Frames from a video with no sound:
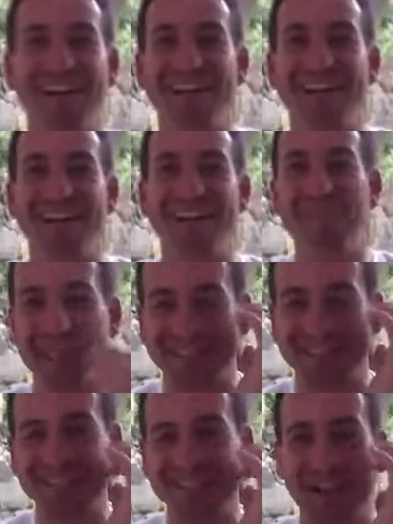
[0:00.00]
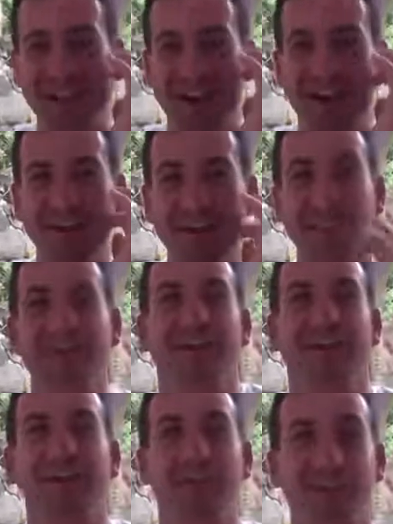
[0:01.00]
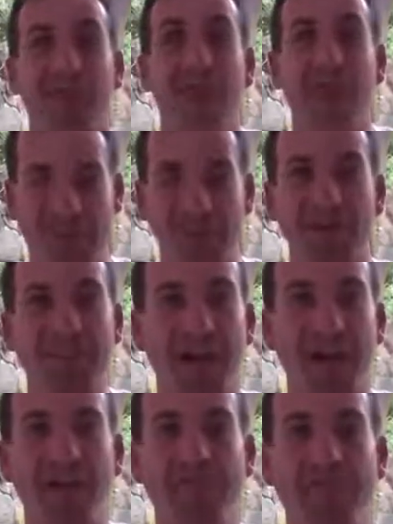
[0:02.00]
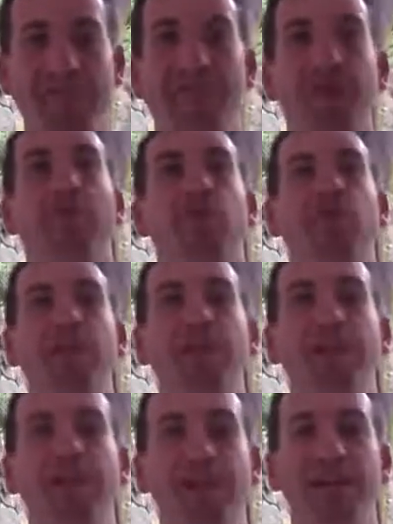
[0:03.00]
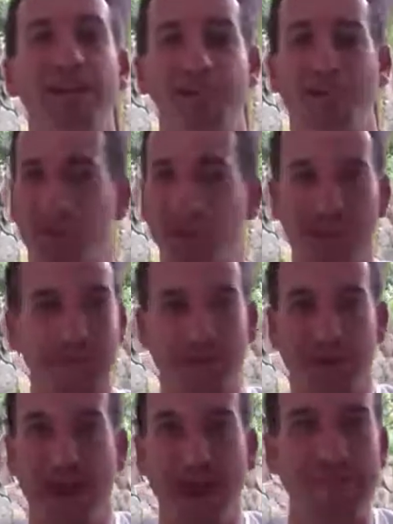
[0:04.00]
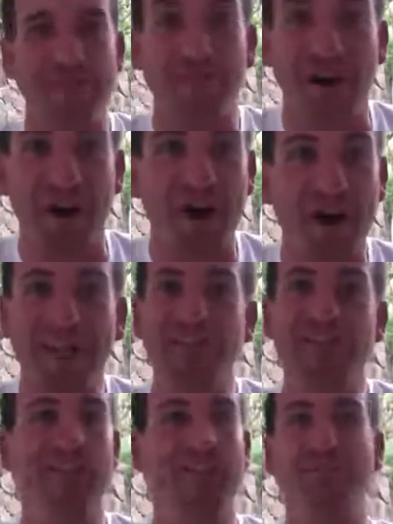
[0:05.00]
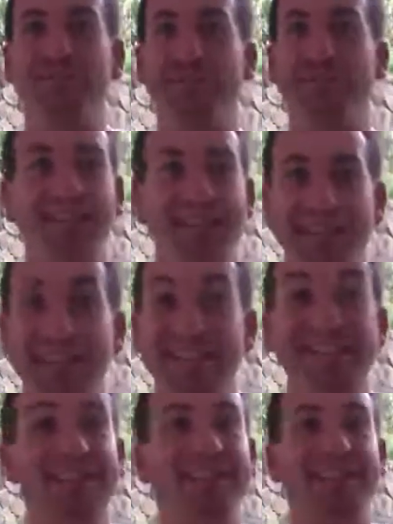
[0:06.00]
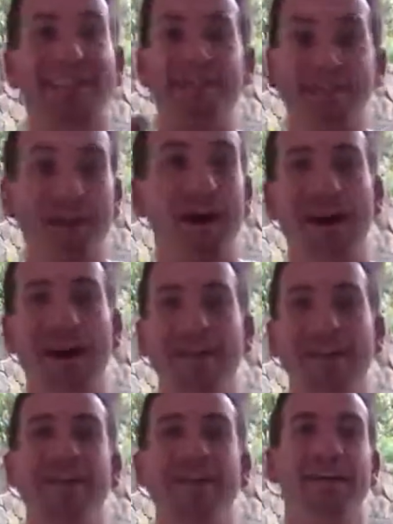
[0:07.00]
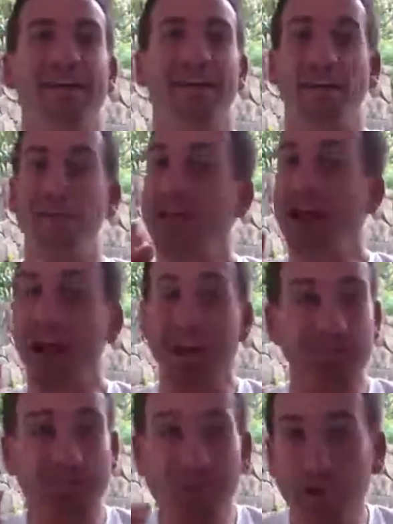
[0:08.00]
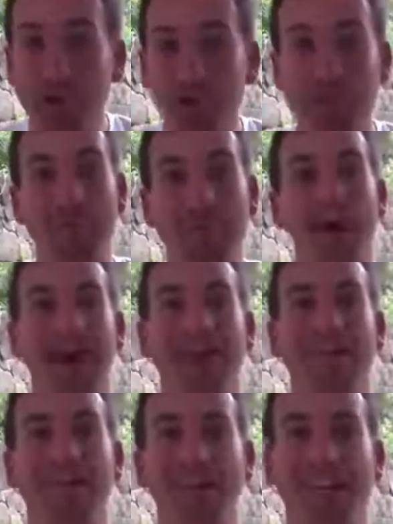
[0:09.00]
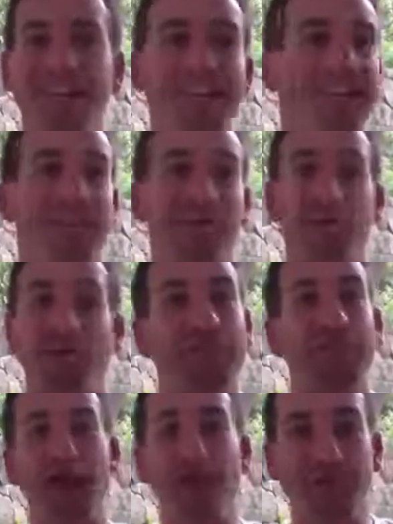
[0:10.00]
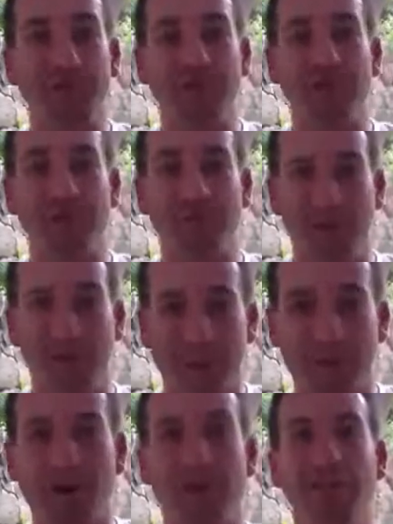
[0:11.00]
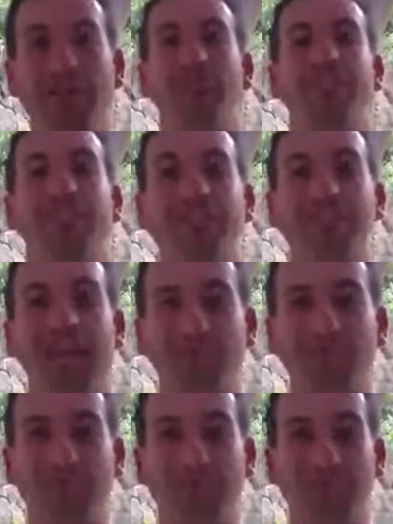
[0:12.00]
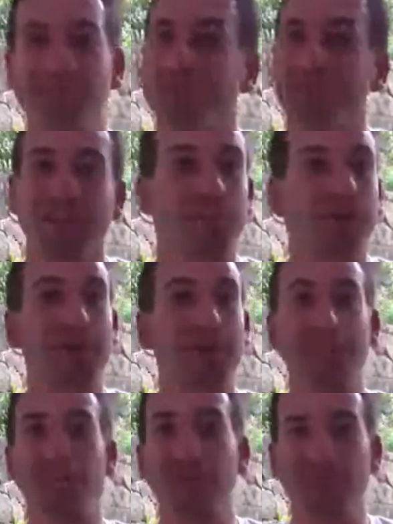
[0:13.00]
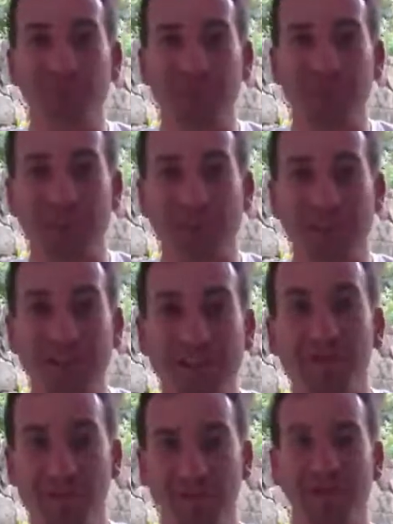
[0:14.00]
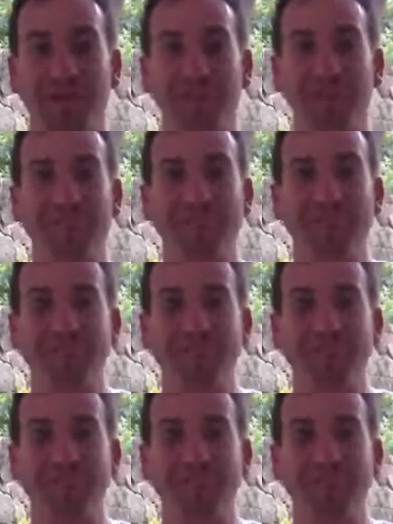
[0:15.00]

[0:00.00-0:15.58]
in the business of, you know, being ourselves. We really want to have fun and do something that's easy, that's fun, you know, that has proof behind it, that we're following people that already were successful, that we don't have to go and reinvent the wheel,